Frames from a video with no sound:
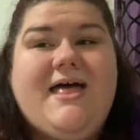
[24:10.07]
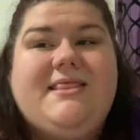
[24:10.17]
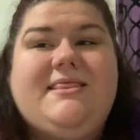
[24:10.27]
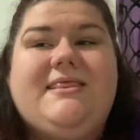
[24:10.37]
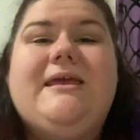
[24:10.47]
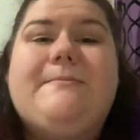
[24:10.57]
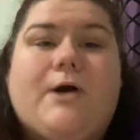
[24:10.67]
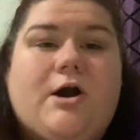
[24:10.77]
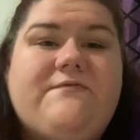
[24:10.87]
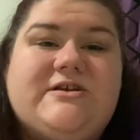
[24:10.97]
the
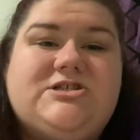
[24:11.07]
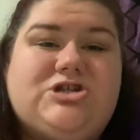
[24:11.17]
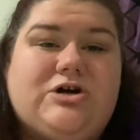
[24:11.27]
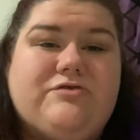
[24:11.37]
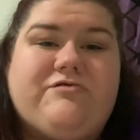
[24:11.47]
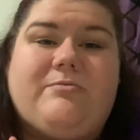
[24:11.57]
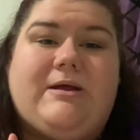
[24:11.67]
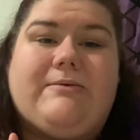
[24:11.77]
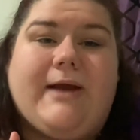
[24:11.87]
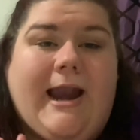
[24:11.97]
perfect stone for me
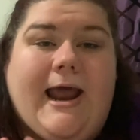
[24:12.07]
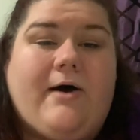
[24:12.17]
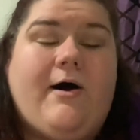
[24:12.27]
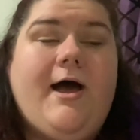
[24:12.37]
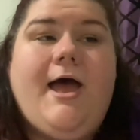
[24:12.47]
right now.